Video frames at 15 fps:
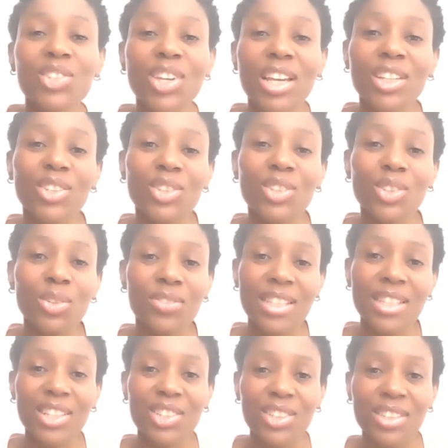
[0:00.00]
change
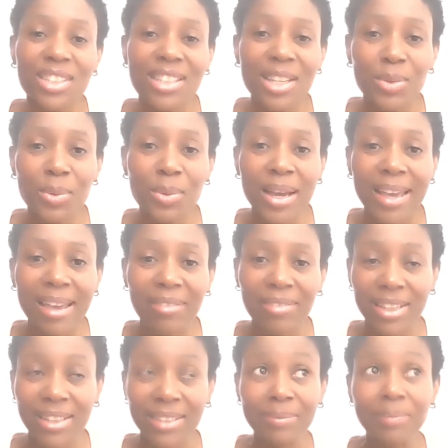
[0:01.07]
conversations that we're having.